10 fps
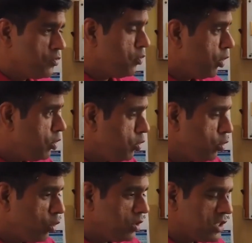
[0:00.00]
So if you want
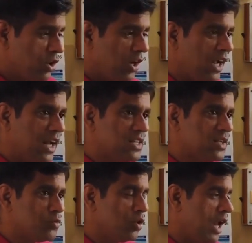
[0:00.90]
to grow this
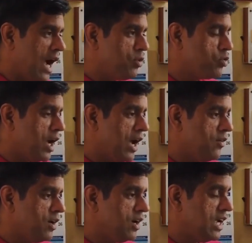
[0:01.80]
organism, you'll have to
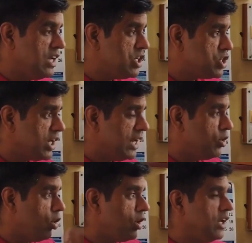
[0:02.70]
have an
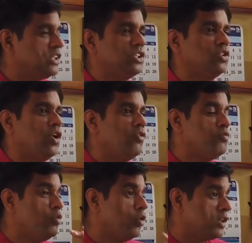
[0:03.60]
initial inoculation
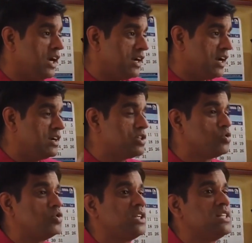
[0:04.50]
of more than 10
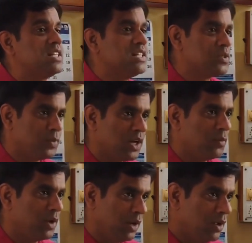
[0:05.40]
raised to 3 cells
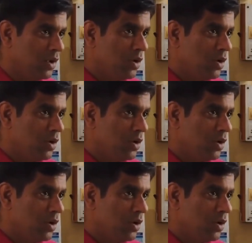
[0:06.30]
per ml.